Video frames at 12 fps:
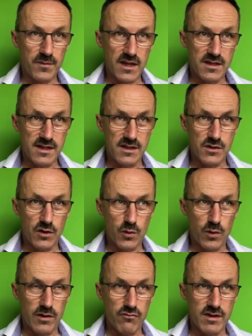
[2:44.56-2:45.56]
seen sort of
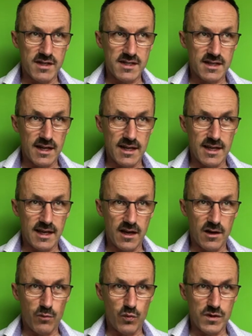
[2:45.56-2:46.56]
quite recently
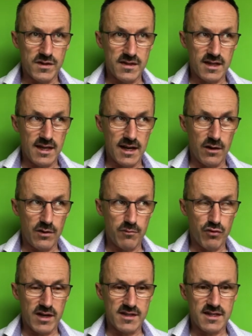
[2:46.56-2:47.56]
was the clothing
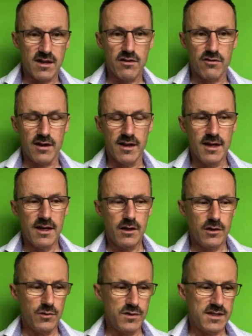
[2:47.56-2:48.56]
brand Zara,
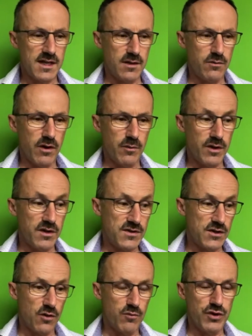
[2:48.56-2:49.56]
who said, right, we're going to
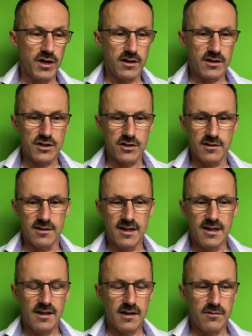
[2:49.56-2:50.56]
stop production
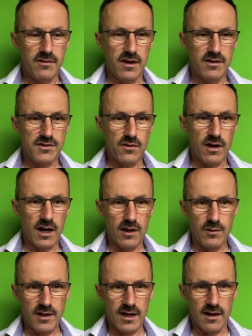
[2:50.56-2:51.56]
of our sort of
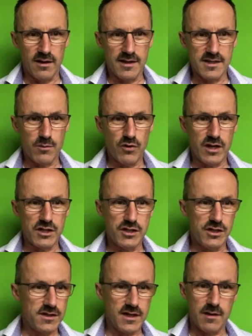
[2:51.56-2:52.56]
clothing lines, and we're actually
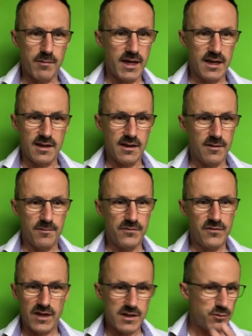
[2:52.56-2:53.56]
just going to make
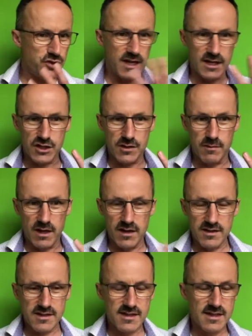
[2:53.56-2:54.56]
face protection
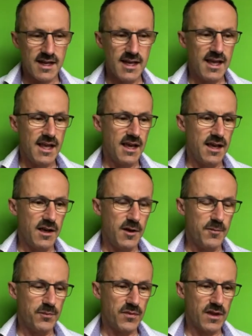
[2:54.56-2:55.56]
masks.
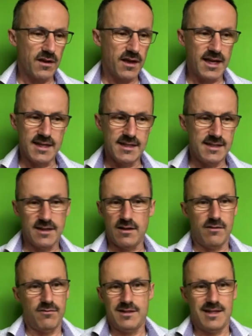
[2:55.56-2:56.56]
And
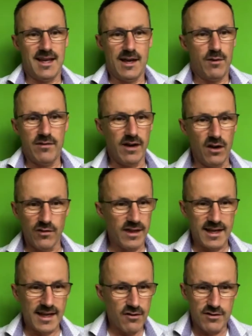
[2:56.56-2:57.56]
obviously, however long
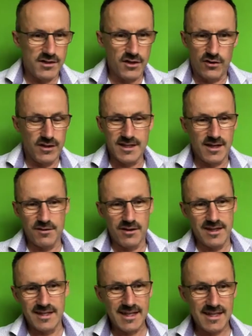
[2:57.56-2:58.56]
that carries on, I don't know the
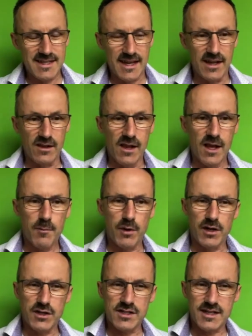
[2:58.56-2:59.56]
detail, but I
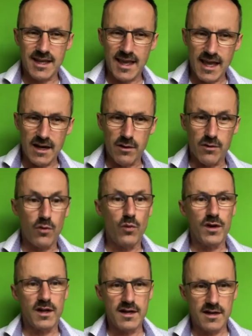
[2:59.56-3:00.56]
just again thought, what
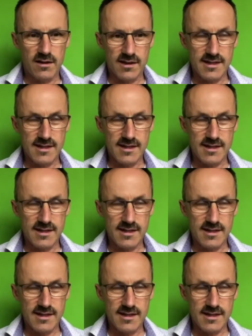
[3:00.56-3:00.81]
a nice